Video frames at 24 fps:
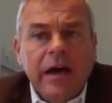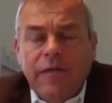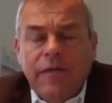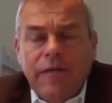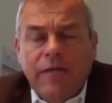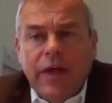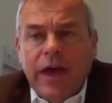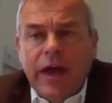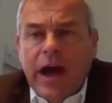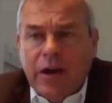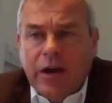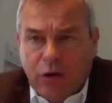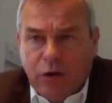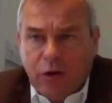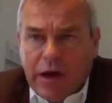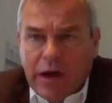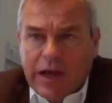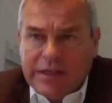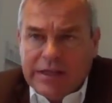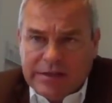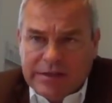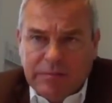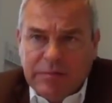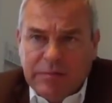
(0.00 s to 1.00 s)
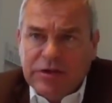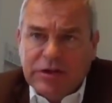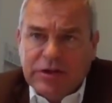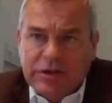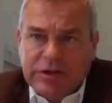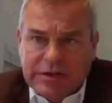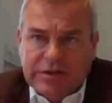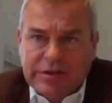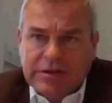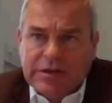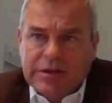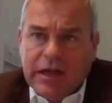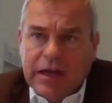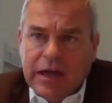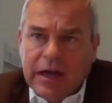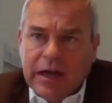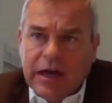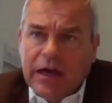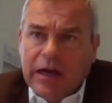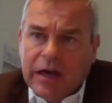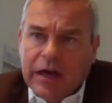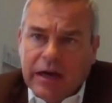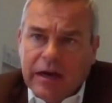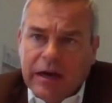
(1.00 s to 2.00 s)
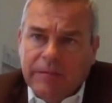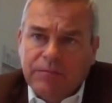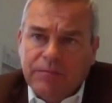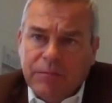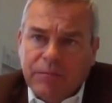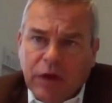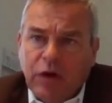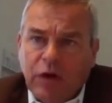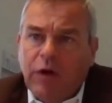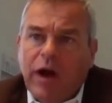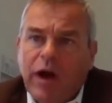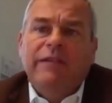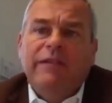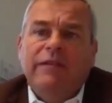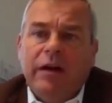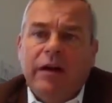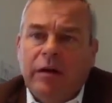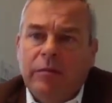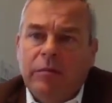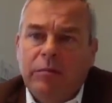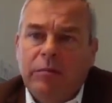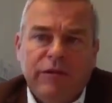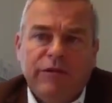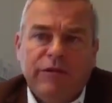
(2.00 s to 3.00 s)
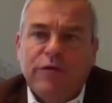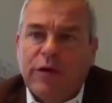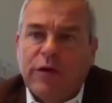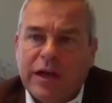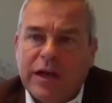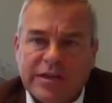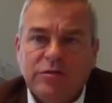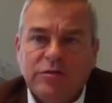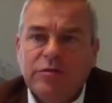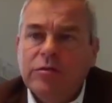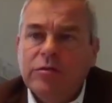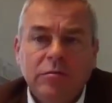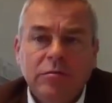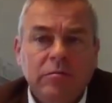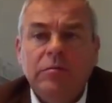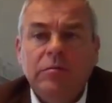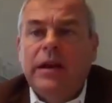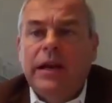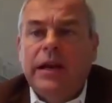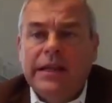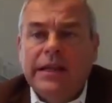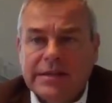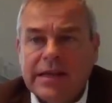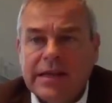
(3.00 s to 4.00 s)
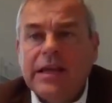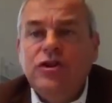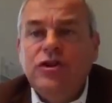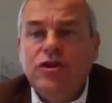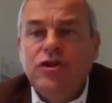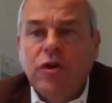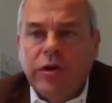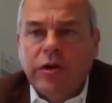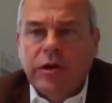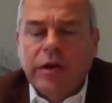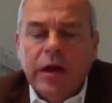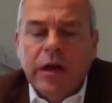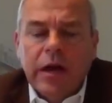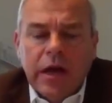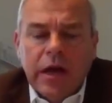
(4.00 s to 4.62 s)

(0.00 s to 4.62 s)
there are no exhibitions available for us to, let's say, join.